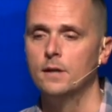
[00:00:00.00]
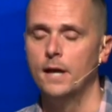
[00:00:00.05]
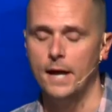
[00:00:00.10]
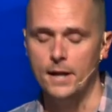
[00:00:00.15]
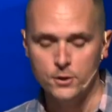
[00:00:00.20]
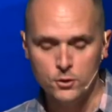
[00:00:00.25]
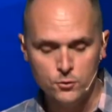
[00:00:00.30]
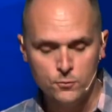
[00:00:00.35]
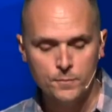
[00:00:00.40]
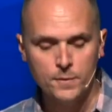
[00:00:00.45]

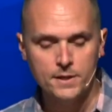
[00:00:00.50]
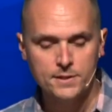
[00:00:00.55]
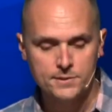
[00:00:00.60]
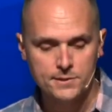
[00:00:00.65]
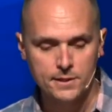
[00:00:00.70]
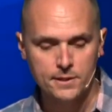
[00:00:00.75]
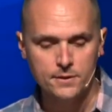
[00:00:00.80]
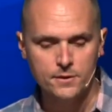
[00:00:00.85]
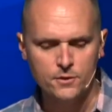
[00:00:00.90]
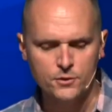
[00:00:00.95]
And you may
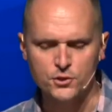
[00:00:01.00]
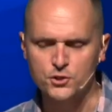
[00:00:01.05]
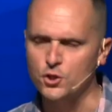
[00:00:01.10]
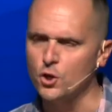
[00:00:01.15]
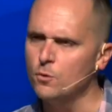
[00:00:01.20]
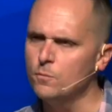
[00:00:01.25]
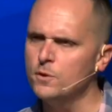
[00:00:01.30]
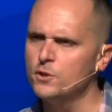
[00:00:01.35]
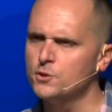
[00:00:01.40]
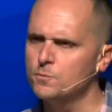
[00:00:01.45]
say, There's
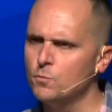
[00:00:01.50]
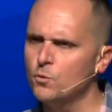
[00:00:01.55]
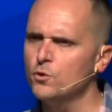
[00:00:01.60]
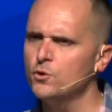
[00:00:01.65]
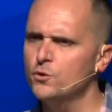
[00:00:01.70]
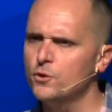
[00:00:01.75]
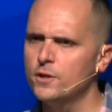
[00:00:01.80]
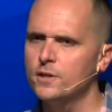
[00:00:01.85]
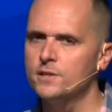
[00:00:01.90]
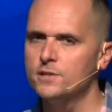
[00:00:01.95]
so much more you
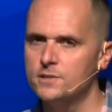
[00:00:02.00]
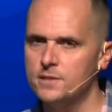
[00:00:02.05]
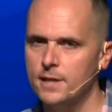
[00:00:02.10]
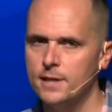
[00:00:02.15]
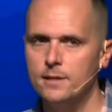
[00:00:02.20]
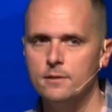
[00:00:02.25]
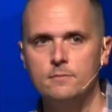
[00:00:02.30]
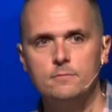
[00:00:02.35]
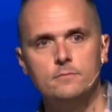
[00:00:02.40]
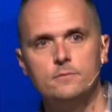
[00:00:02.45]
could have
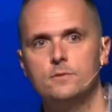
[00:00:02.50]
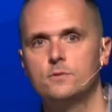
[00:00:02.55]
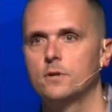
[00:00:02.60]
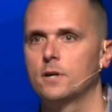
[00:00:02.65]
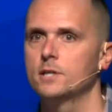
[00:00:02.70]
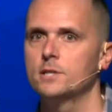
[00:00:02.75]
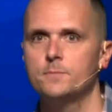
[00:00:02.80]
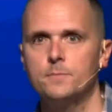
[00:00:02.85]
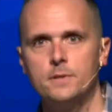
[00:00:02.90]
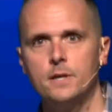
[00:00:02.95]
said.
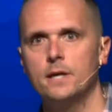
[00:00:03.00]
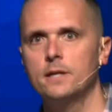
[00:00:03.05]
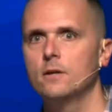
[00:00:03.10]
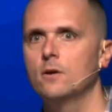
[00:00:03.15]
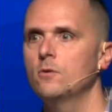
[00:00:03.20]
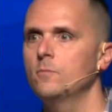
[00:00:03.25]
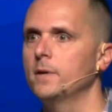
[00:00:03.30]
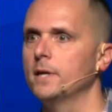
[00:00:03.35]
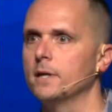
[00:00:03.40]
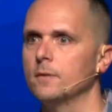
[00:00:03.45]
Trust me, I
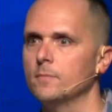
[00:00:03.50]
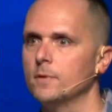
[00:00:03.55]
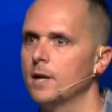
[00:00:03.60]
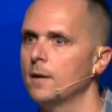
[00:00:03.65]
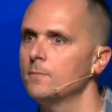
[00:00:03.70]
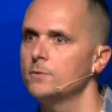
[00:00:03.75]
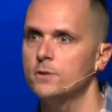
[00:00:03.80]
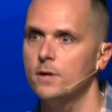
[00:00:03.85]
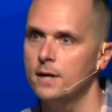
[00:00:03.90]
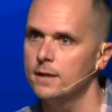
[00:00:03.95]
know, man, but I'm
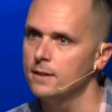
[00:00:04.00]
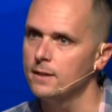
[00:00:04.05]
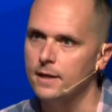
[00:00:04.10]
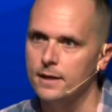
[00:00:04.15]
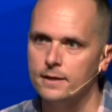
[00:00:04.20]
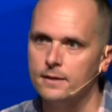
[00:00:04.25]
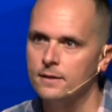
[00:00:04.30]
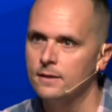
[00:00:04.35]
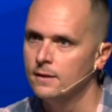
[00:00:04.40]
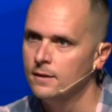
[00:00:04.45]
trying to
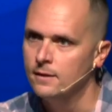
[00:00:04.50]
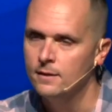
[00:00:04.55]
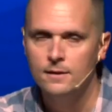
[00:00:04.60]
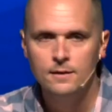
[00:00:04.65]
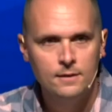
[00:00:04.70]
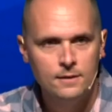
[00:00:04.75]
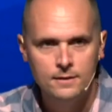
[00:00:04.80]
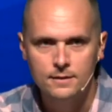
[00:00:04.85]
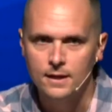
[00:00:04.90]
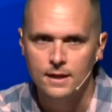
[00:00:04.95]
like
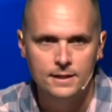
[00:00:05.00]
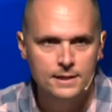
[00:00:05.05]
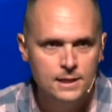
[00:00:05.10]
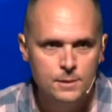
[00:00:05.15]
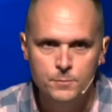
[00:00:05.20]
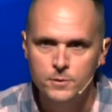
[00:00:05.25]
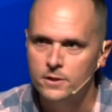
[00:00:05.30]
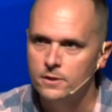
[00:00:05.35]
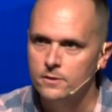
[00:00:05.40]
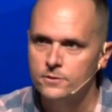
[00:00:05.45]
not
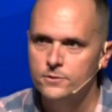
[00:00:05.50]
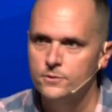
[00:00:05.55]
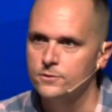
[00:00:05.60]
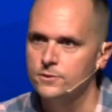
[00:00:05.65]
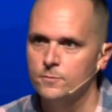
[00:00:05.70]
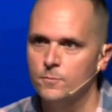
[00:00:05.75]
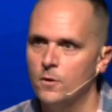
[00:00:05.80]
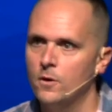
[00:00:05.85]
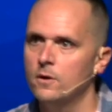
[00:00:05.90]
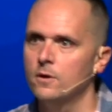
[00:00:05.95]
keep you here till
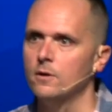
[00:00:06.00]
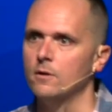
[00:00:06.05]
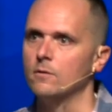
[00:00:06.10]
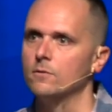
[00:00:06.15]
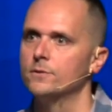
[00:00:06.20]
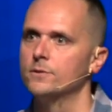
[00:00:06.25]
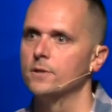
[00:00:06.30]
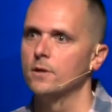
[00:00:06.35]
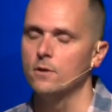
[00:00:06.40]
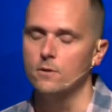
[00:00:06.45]
tomorrow.
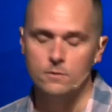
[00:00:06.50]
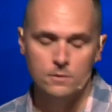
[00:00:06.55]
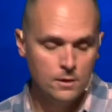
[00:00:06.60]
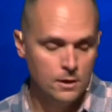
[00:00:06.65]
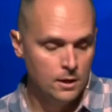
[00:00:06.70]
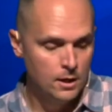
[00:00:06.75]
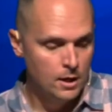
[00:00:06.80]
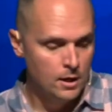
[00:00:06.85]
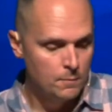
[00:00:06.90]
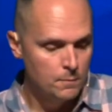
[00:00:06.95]
So,
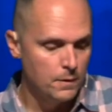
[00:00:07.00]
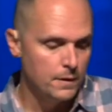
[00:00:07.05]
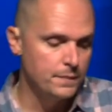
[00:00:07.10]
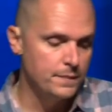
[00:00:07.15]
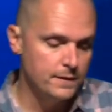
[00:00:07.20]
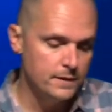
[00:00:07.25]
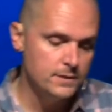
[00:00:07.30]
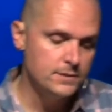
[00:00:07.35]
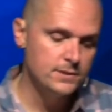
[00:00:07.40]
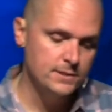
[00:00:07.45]
but
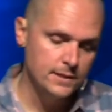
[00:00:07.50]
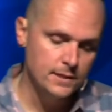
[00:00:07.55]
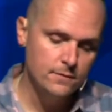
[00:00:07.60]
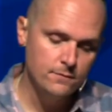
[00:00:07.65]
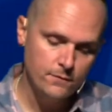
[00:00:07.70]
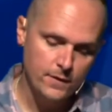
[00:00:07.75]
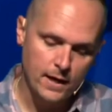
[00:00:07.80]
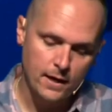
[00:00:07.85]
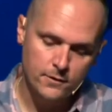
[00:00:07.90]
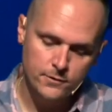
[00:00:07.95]
these 10
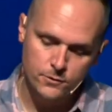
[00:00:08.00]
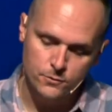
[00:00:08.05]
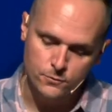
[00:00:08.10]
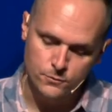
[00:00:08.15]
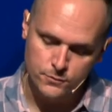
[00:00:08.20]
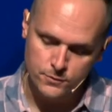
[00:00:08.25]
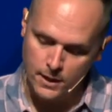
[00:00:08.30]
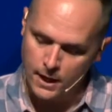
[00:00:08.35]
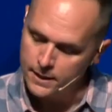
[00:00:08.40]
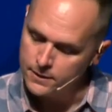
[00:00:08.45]

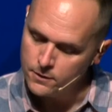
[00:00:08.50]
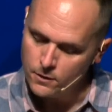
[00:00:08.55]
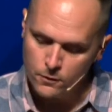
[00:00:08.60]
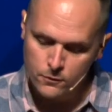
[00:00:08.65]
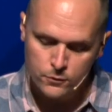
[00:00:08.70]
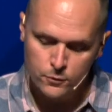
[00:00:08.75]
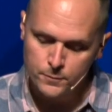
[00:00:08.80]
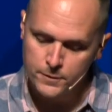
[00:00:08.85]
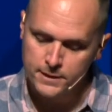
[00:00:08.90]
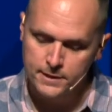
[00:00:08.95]
values, I know
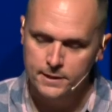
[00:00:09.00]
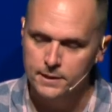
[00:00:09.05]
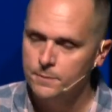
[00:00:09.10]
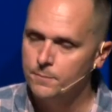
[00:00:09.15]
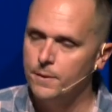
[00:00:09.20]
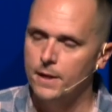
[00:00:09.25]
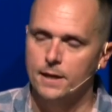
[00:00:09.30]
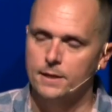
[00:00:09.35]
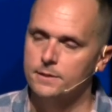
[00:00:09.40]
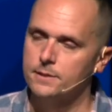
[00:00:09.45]
there'll be
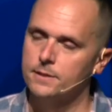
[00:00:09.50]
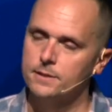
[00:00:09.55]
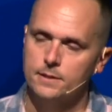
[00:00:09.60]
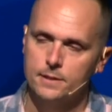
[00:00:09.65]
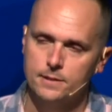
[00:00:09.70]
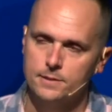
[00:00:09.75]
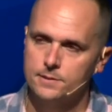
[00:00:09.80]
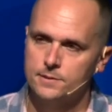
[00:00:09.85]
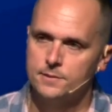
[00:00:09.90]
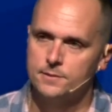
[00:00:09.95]
kickback to
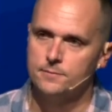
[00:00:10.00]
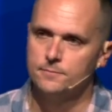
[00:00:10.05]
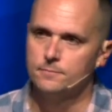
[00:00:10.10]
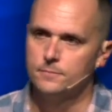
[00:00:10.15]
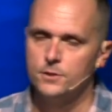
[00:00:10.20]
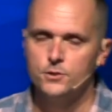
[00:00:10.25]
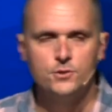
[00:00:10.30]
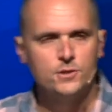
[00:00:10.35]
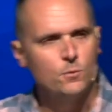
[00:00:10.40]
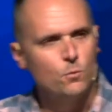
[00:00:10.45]
this.
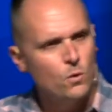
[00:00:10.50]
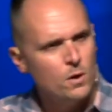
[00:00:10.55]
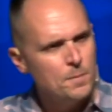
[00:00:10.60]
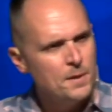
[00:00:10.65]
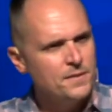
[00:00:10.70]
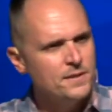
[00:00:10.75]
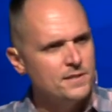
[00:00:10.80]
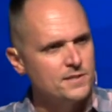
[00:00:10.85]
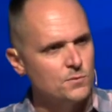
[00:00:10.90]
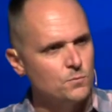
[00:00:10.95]
Because you say, What about
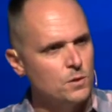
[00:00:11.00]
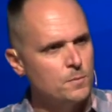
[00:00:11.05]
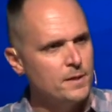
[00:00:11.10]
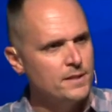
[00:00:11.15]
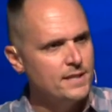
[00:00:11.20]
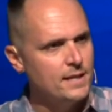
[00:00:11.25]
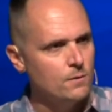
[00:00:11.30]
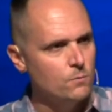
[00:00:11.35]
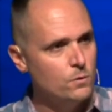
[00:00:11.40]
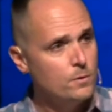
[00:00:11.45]
this? And what about
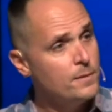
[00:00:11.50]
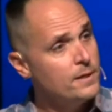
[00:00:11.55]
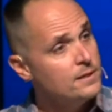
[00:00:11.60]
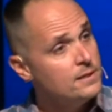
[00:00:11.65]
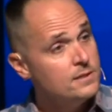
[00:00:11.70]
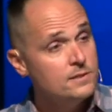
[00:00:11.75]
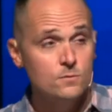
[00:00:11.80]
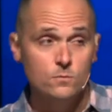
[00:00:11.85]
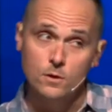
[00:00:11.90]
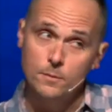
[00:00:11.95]
that? And what about
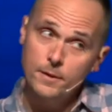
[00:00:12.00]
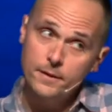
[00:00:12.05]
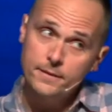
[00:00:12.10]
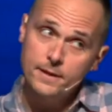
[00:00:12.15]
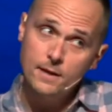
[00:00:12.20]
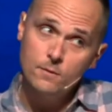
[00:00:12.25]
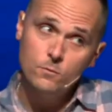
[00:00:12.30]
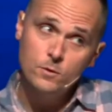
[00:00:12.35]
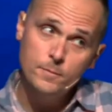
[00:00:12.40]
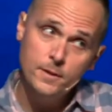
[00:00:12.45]
this? And what about that?
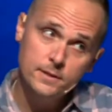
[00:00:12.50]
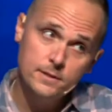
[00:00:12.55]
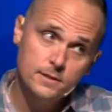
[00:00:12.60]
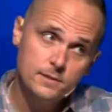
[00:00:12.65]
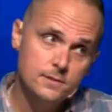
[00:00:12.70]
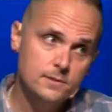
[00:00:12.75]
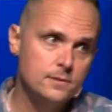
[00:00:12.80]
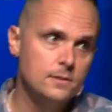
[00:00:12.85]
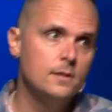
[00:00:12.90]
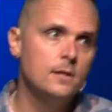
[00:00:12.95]
And what about
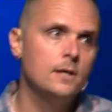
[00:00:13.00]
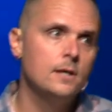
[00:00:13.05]
this?